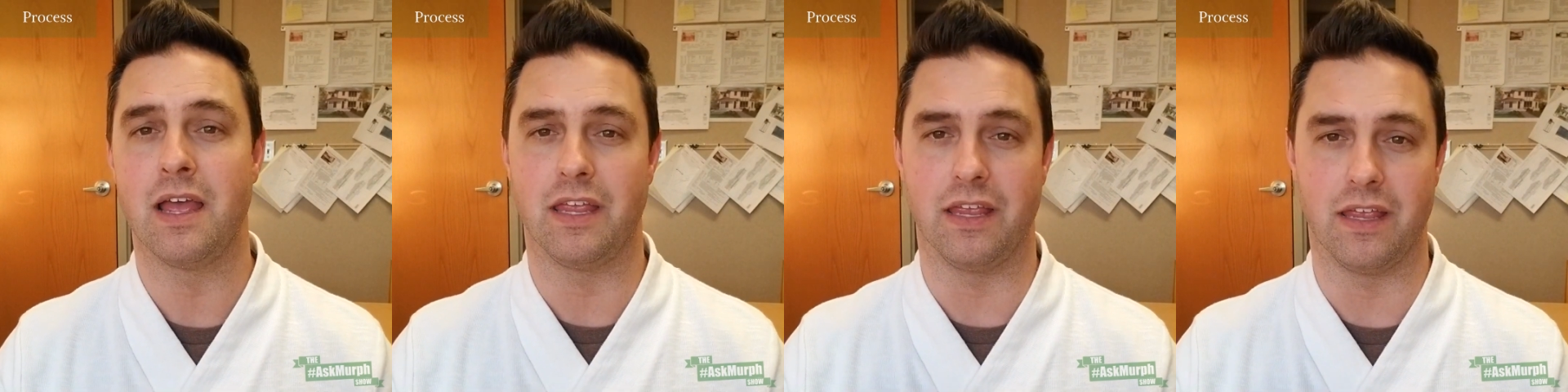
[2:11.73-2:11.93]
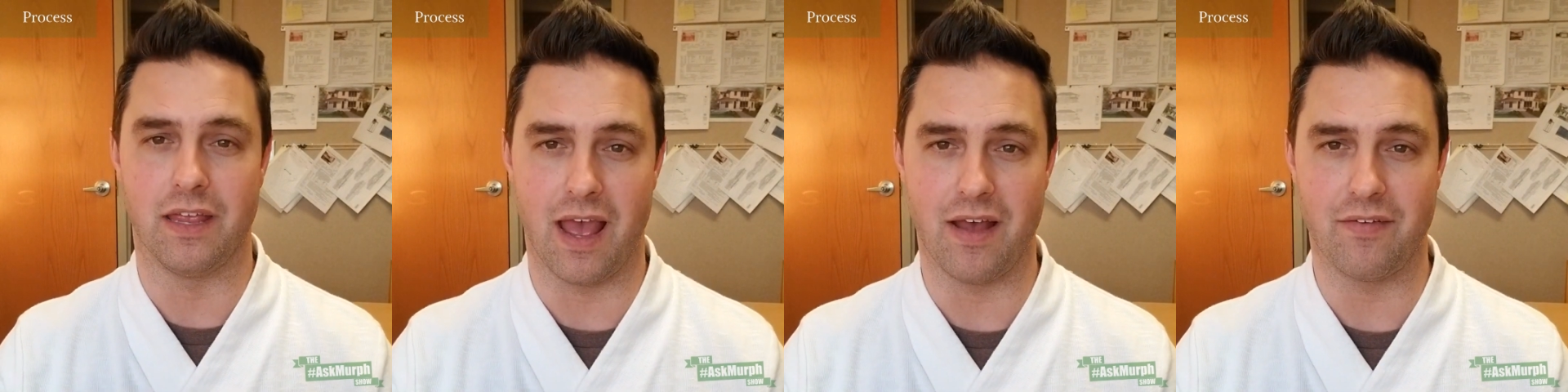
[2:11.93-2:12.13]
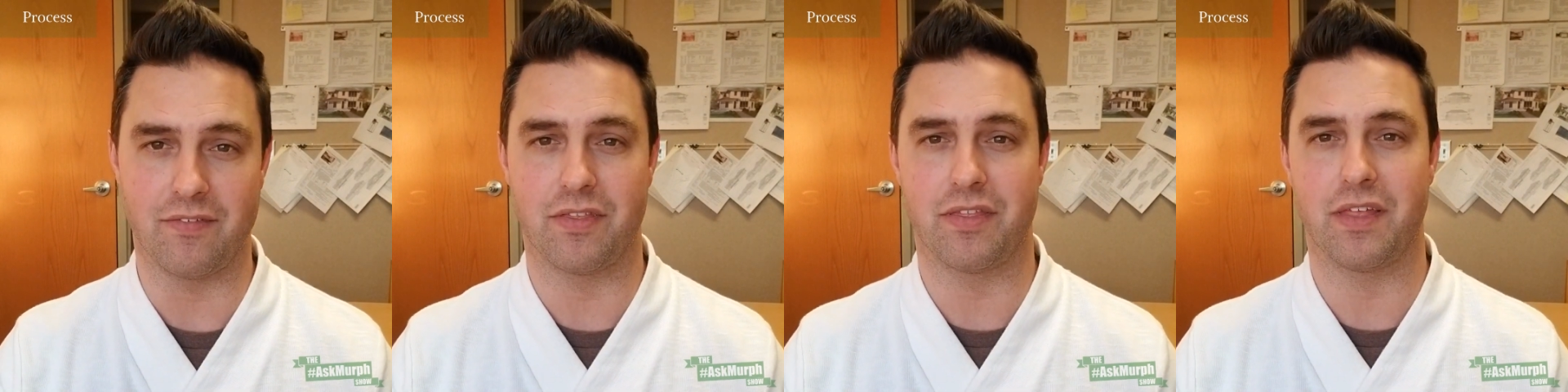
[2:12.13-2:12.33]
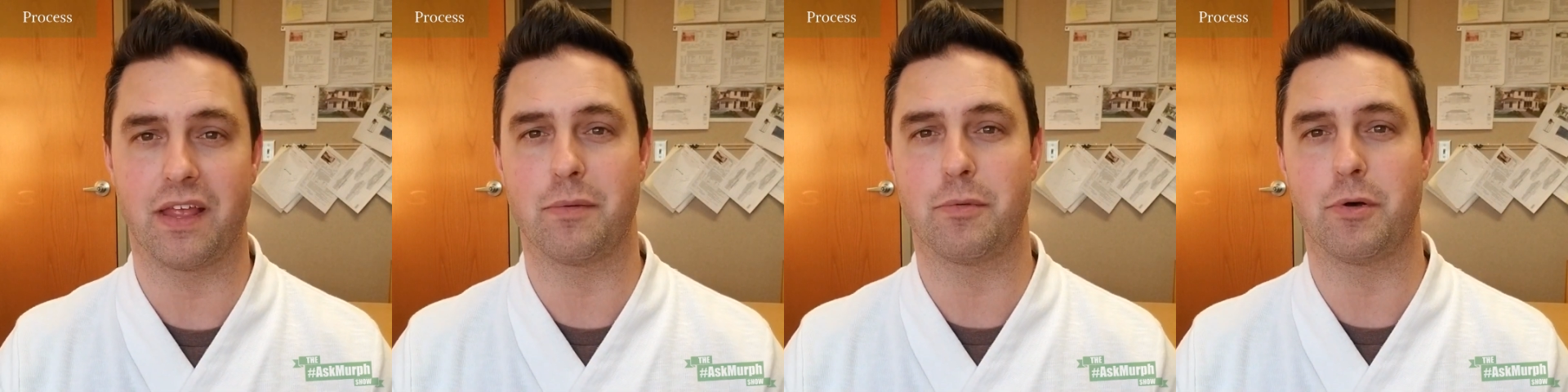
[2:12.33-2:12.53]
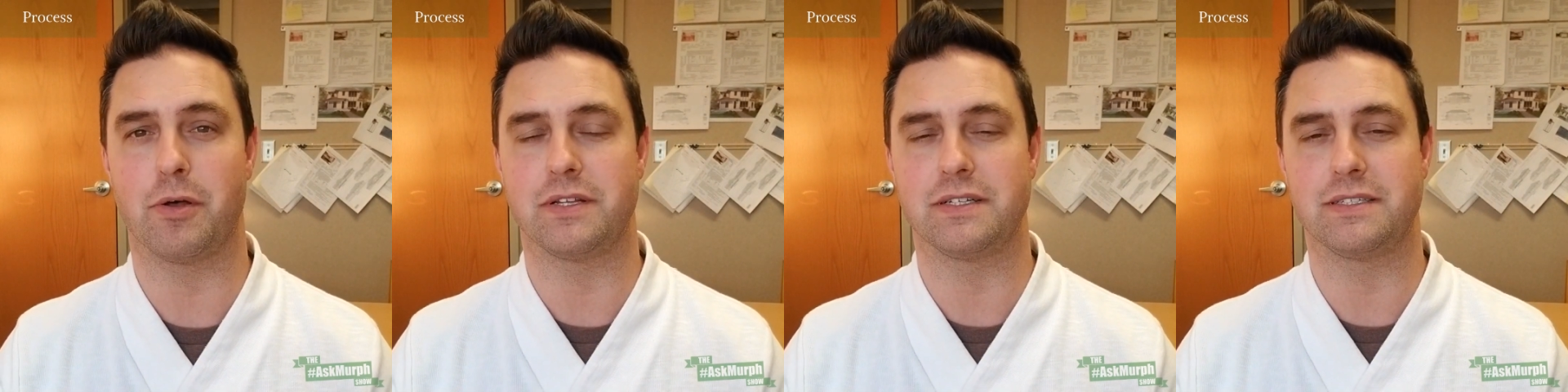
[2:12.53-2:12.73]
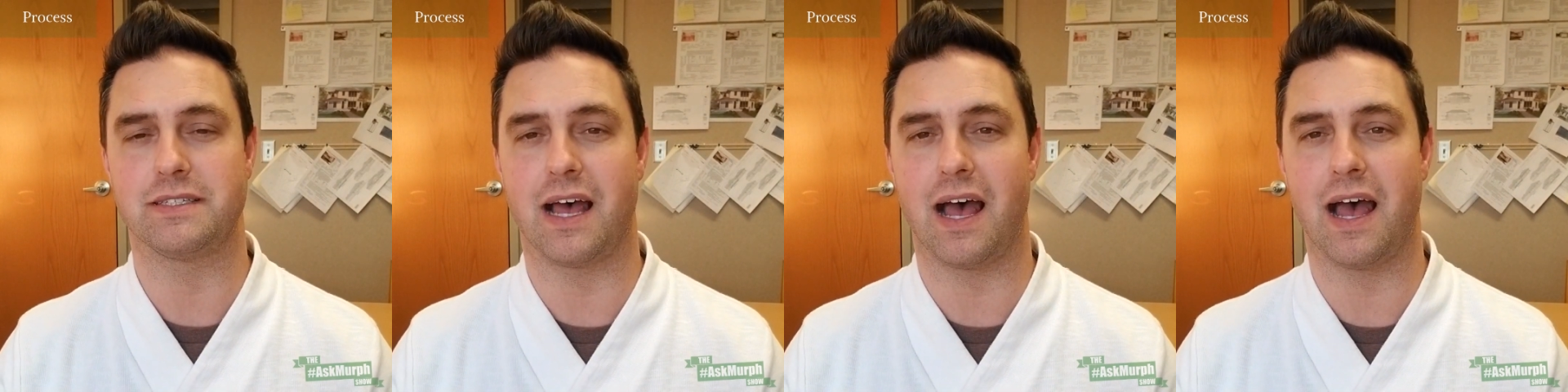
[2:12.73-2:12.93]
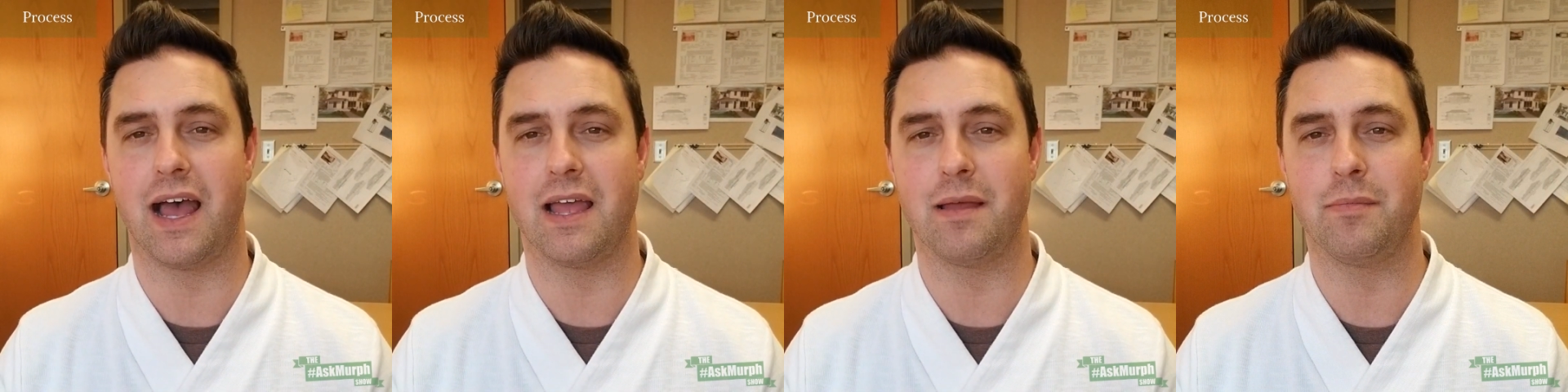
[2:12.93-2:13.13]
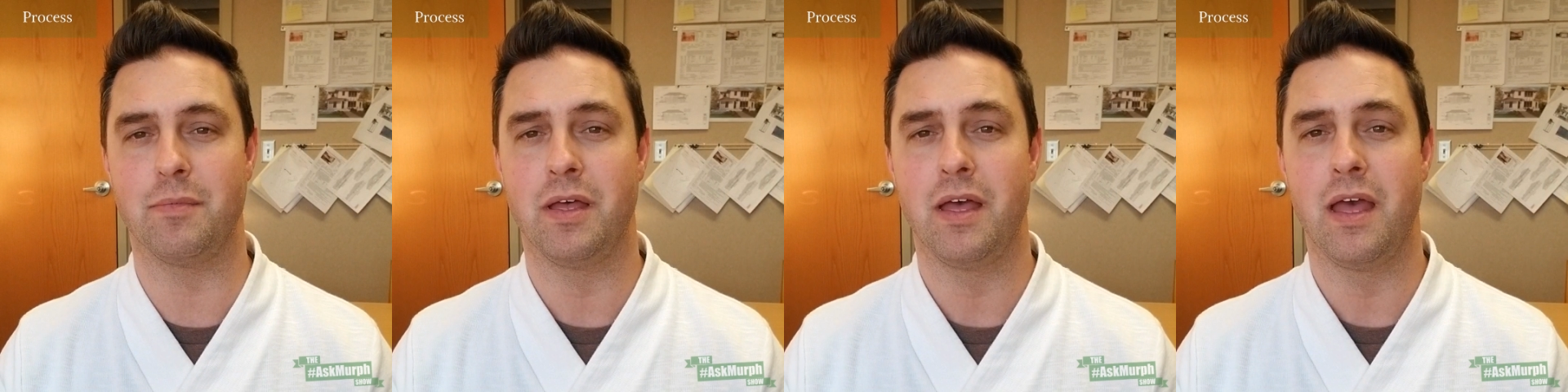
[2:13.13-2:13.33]
you have to think about the
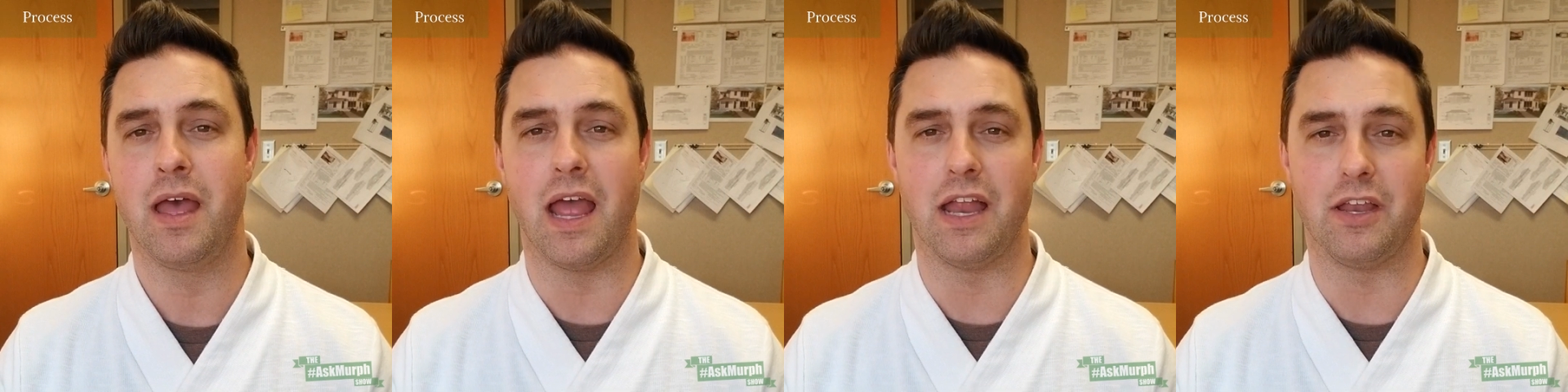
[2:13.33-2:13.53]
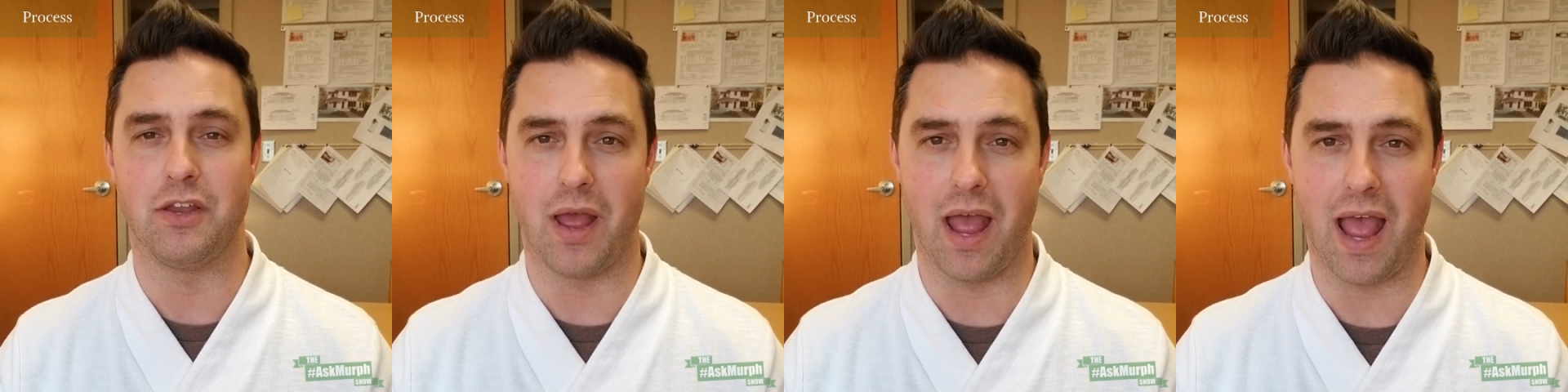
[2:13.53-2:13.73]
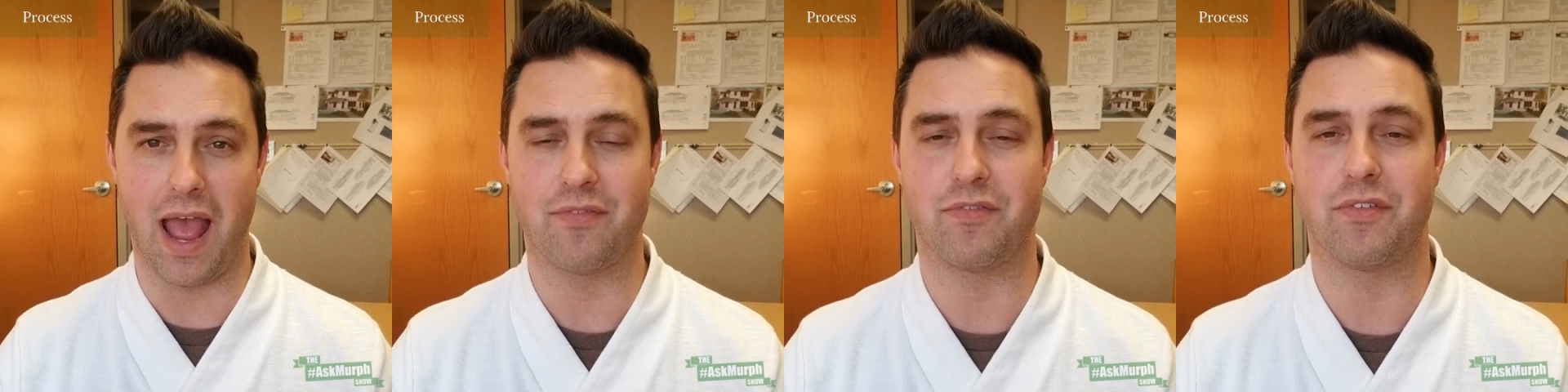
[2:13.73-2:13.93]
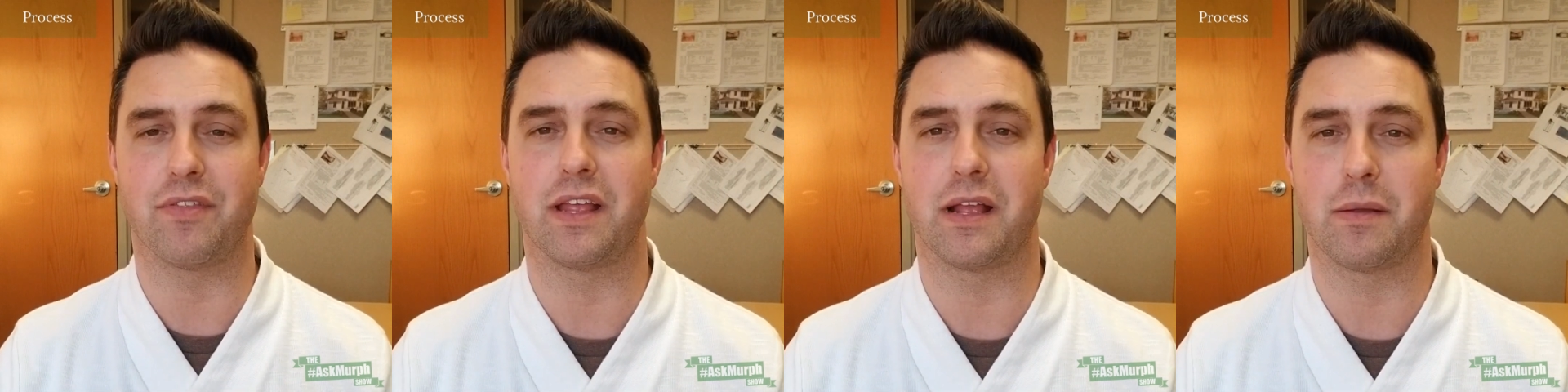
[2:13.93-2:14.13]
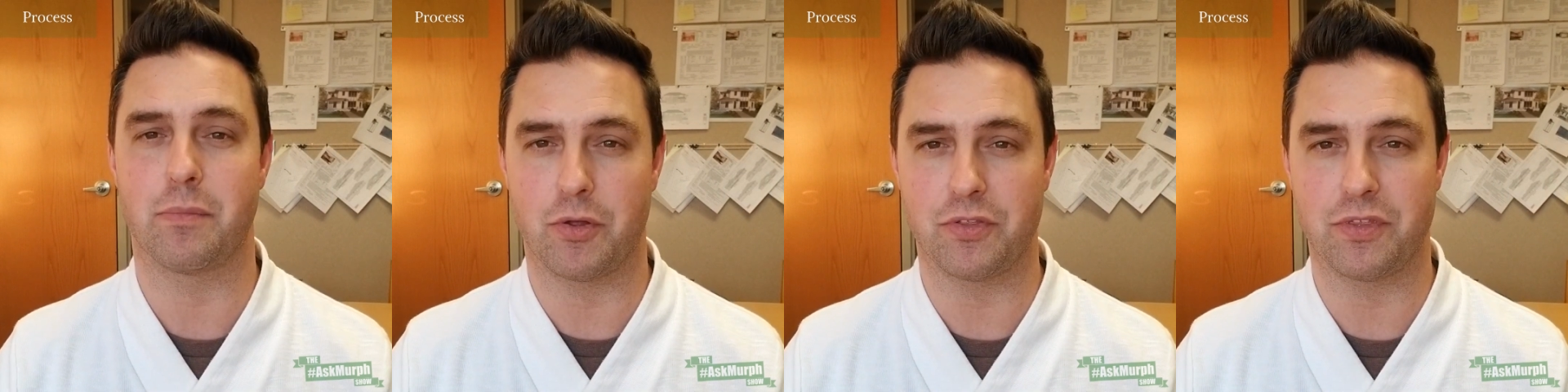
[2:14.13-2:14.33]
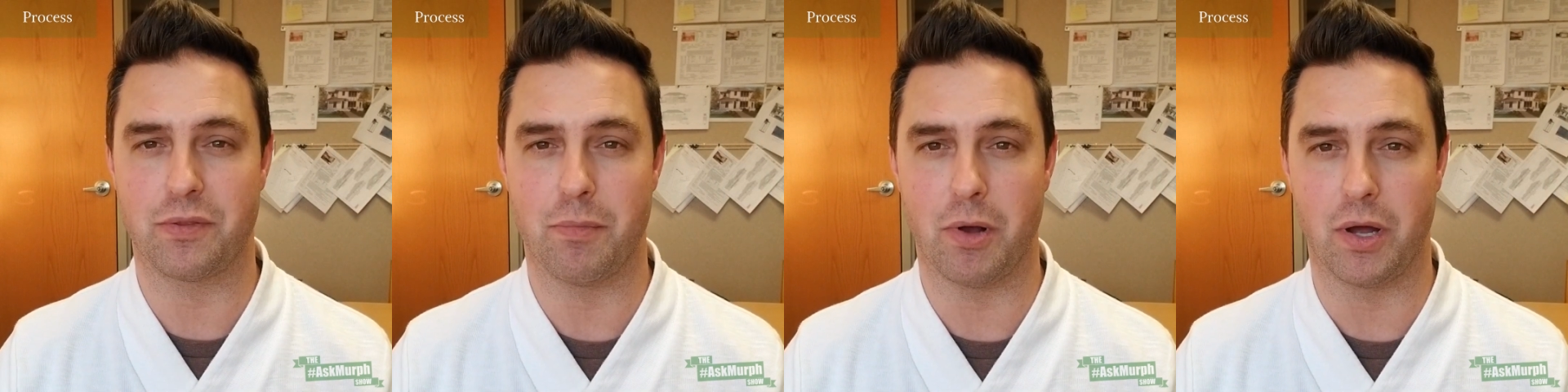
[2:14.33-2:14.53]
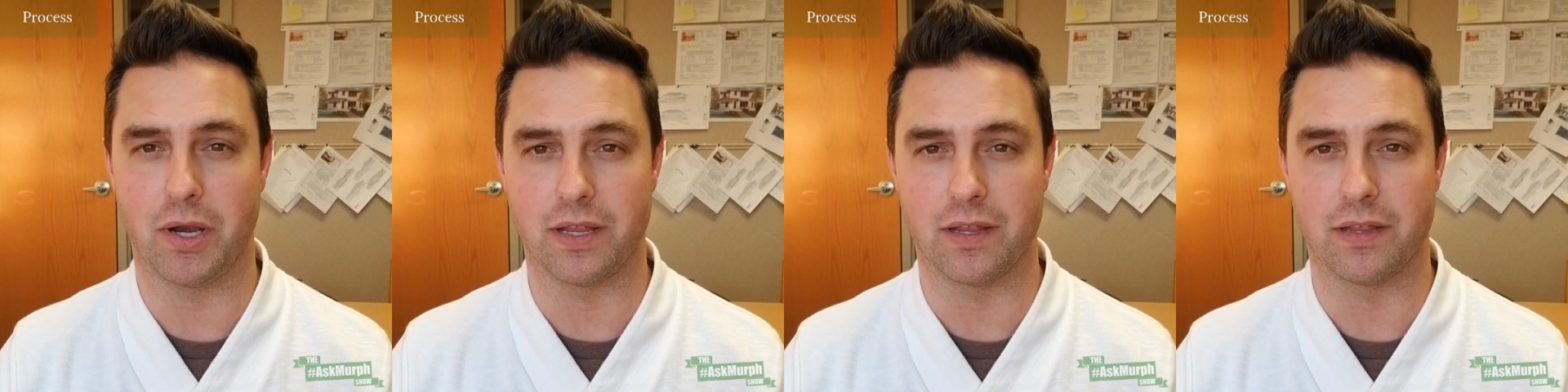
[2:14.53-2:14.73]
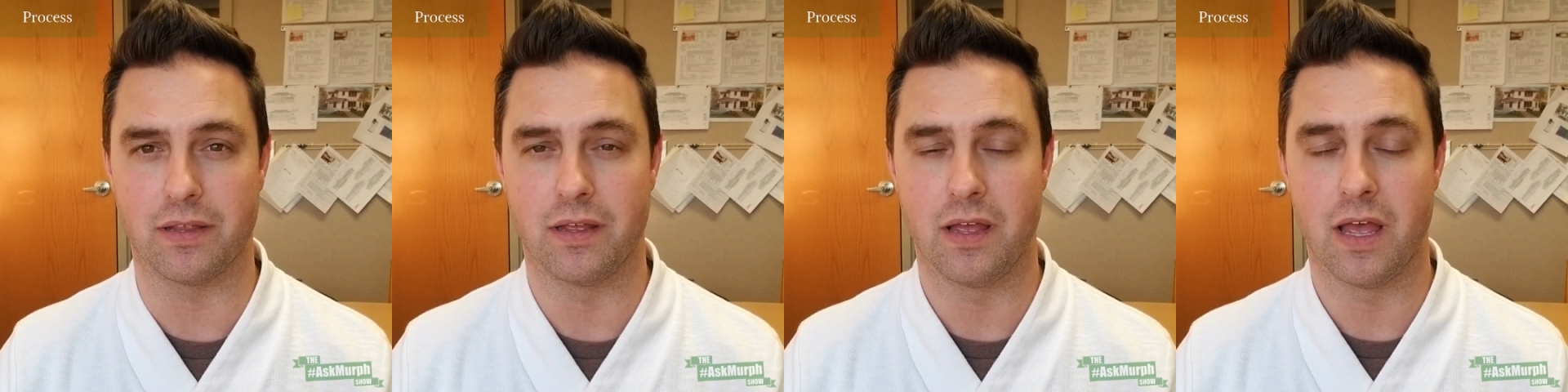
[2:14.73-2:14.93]
time, and you have to think about the money.